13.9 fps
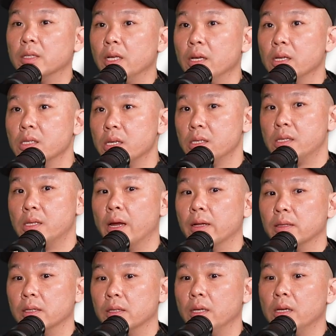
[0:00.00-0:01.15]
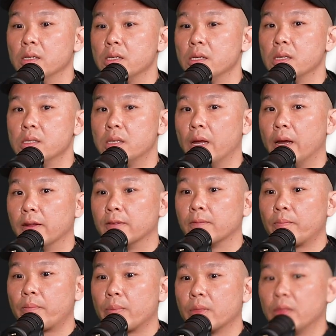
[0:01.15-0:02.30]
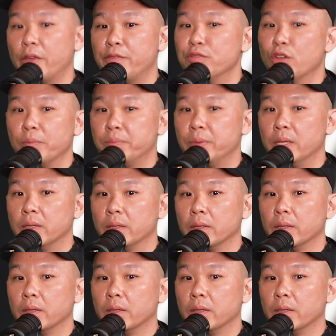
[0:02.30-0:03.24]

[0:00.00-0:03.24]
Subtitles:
the thing is that they've not been